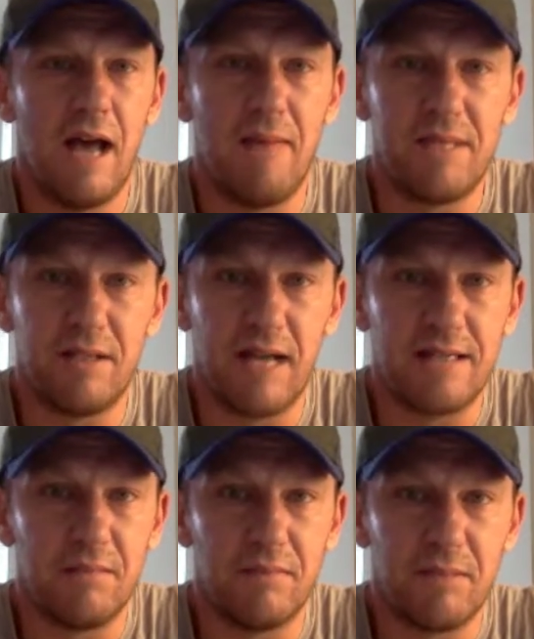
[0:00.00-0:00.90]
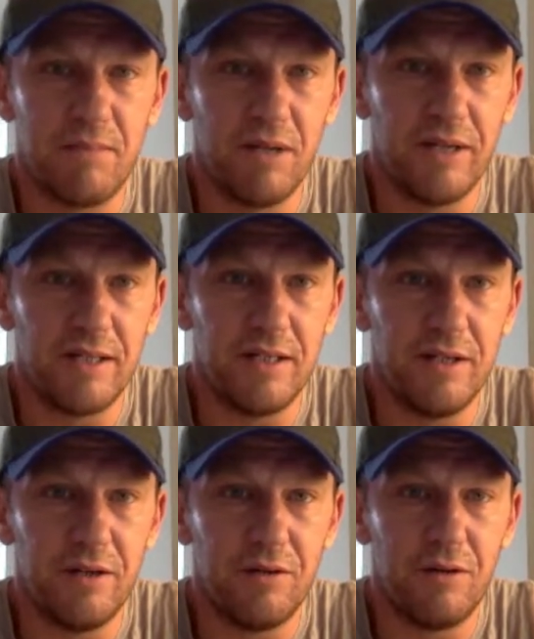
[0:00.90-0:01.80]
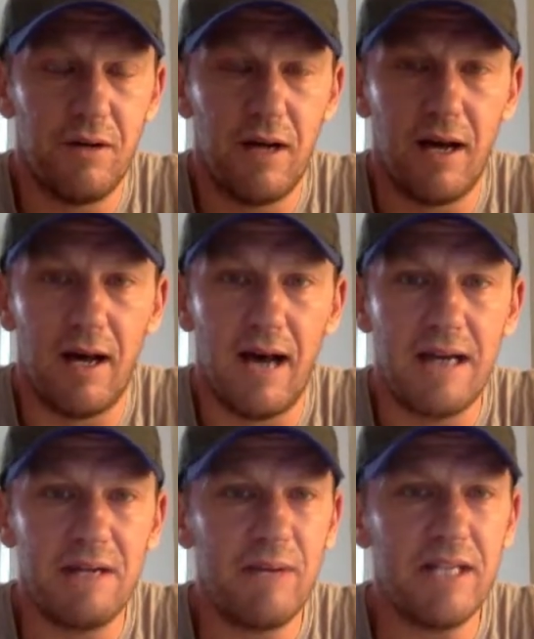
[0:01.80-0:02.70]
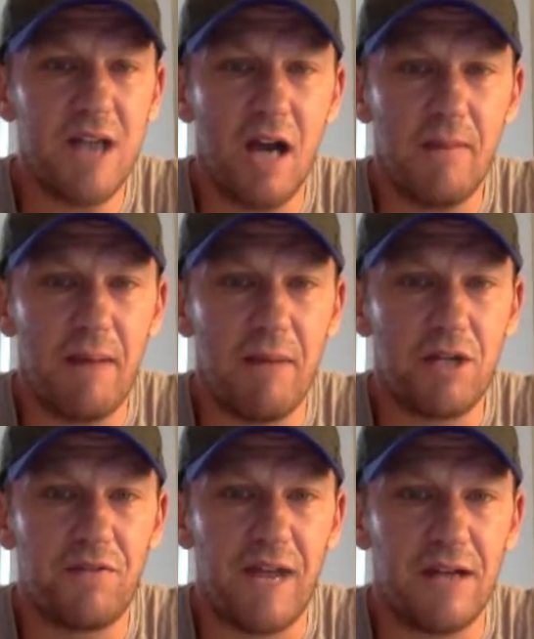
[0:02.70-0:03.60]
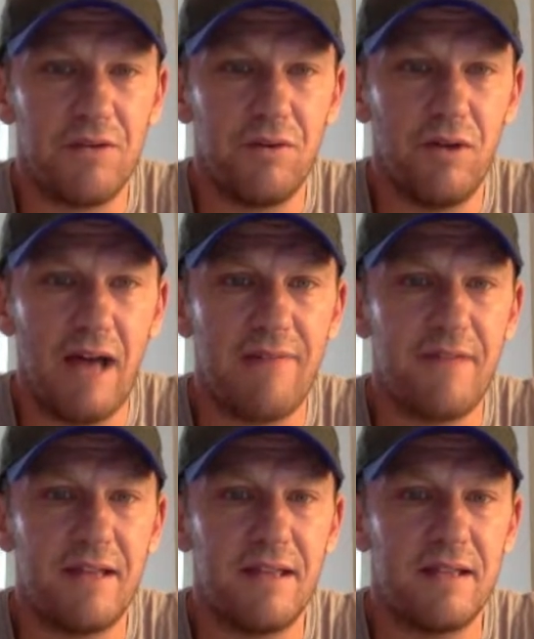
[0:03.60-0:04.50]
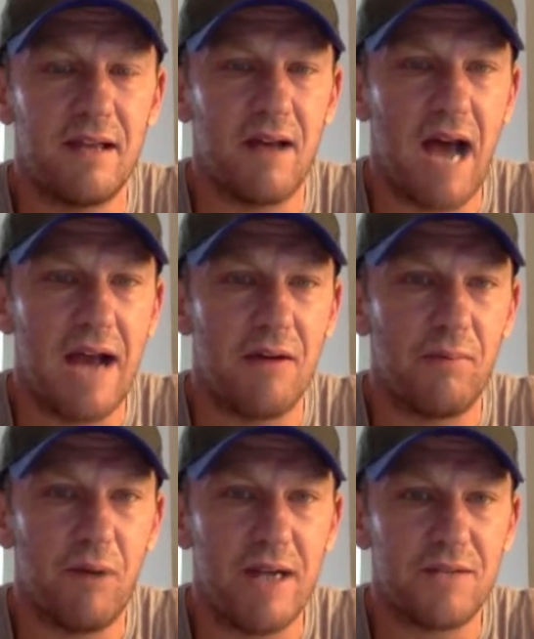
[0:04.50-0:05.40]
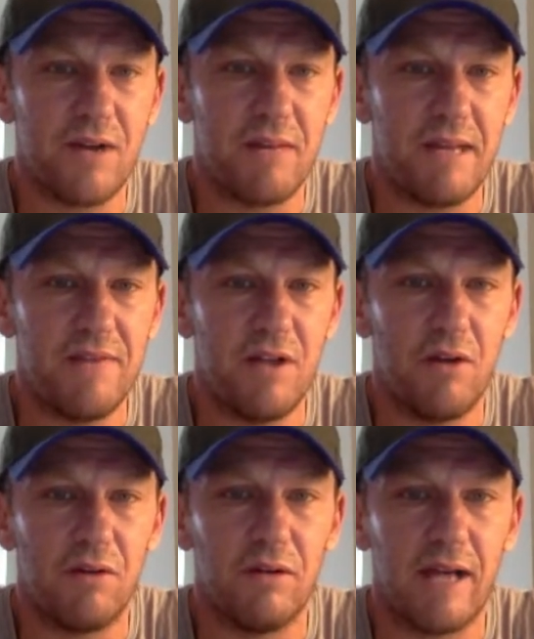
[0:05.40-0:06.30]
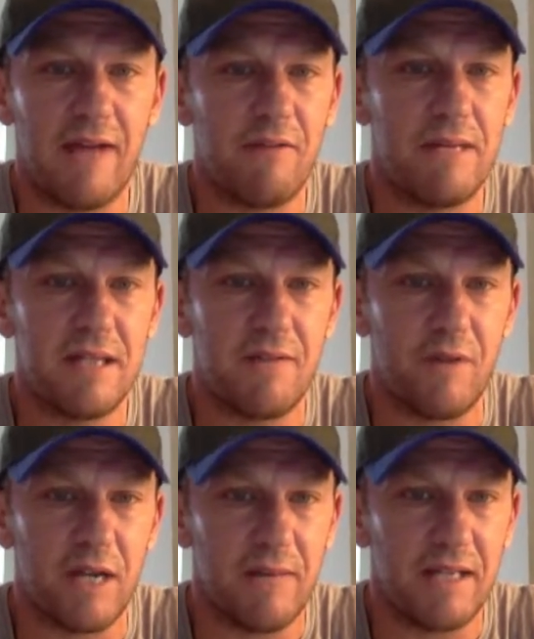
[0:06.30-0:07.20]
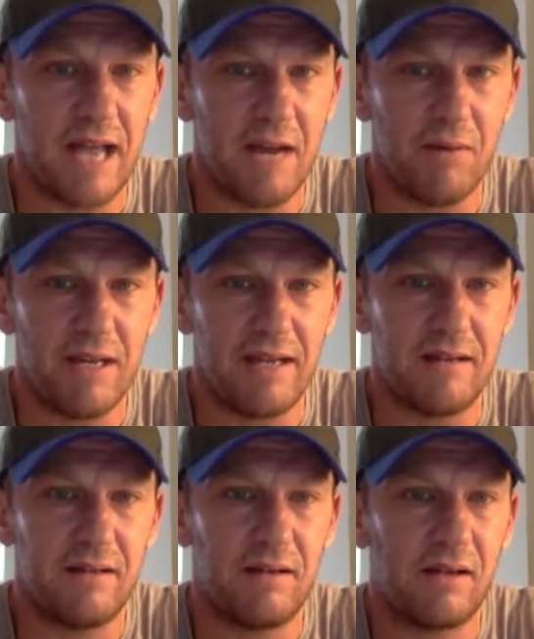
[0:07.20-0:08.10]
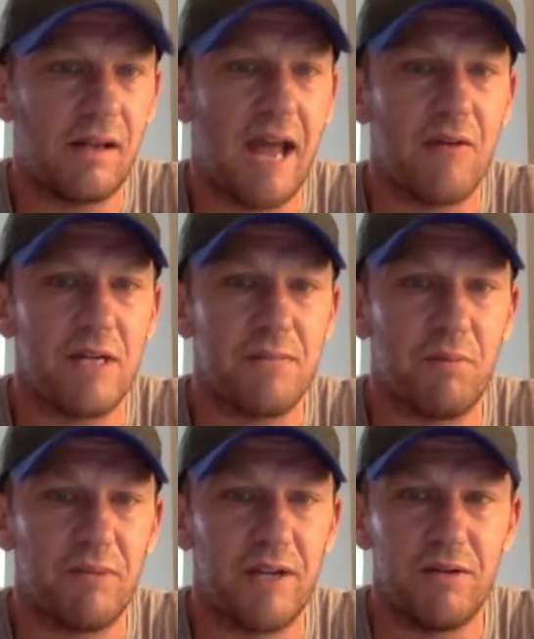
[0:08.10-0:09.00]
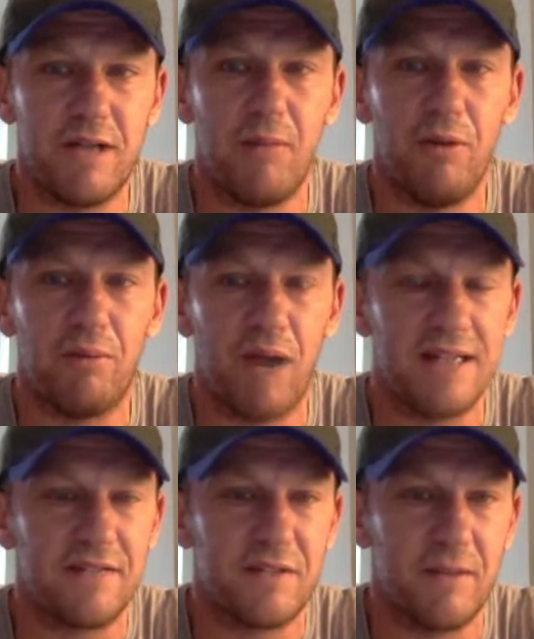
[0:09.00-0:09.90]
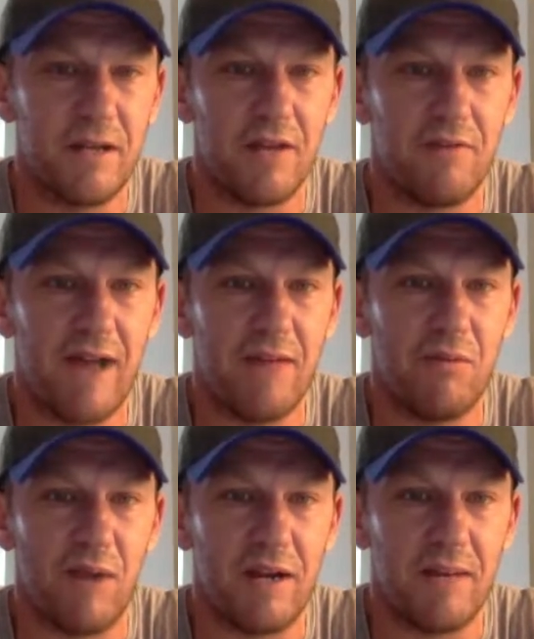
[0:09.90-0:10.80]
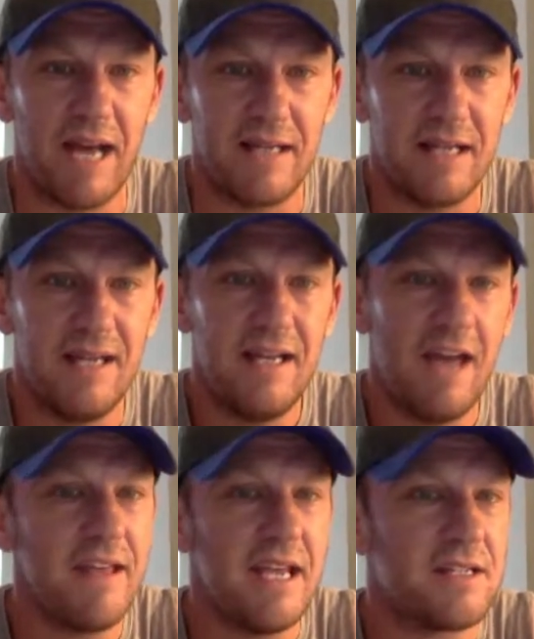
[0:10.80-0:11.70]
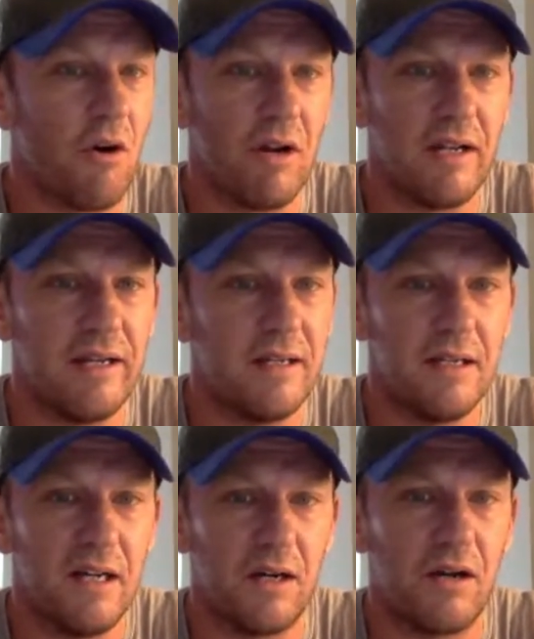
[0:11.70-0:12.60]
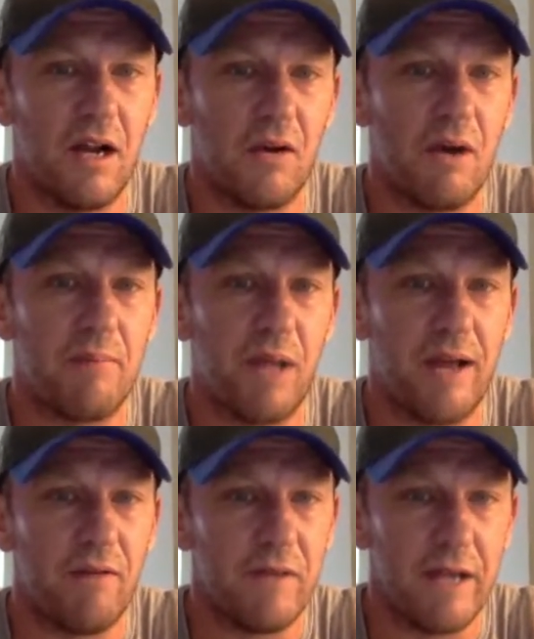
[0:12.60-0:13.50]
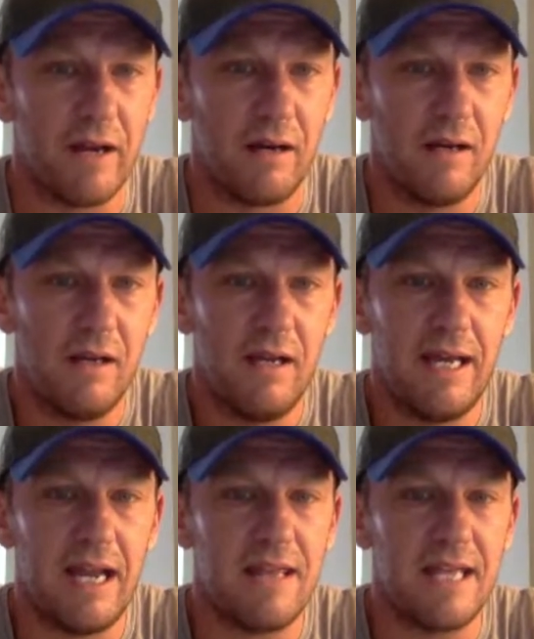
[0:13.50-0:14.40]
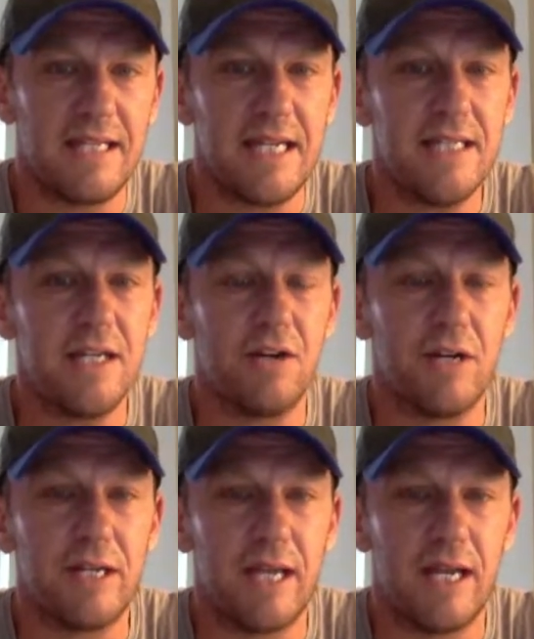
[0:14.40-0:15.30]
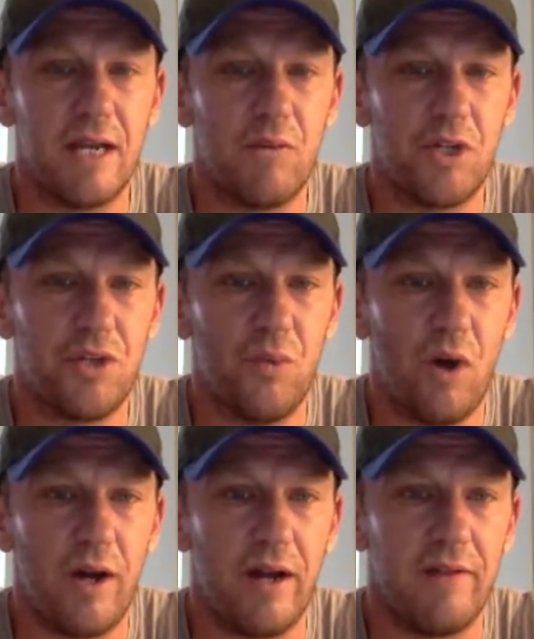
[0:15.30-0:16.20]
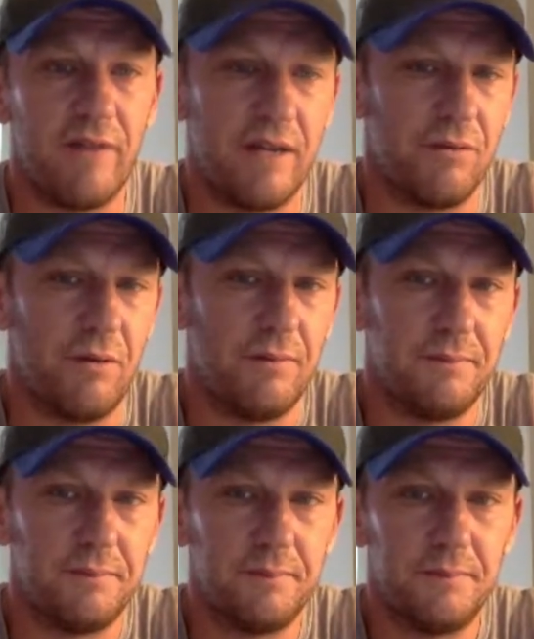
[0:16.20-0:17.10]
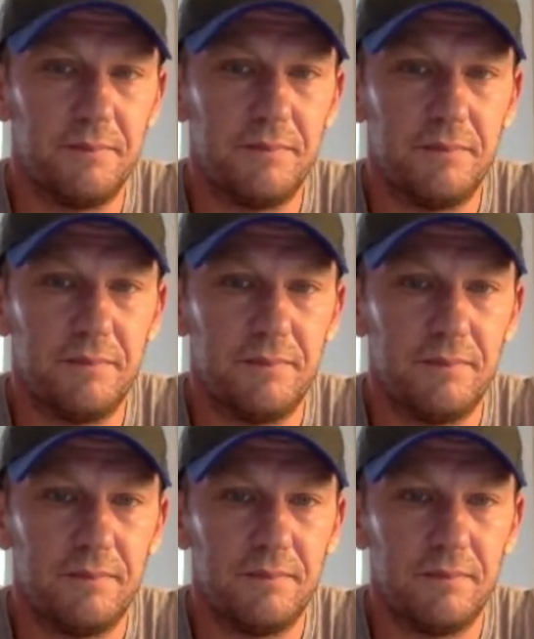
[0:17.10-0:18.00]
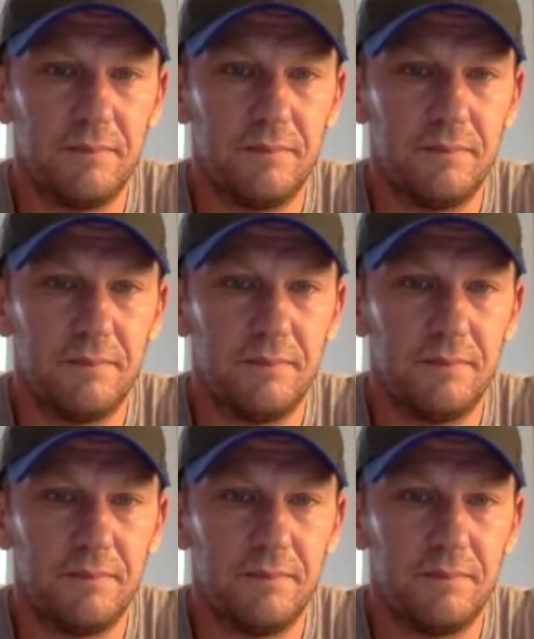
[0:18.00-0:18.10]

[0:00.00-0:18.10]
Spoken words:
I'm still got some building to do. We didn't talk about much FanDuel. I think that the higher price running, but even though like everybody's going to forget about the higher price, like Henry's double the price of some of the other viable running backs. I think he's totally a great play over there, and I think it's easier to get in what you want on FanDuel.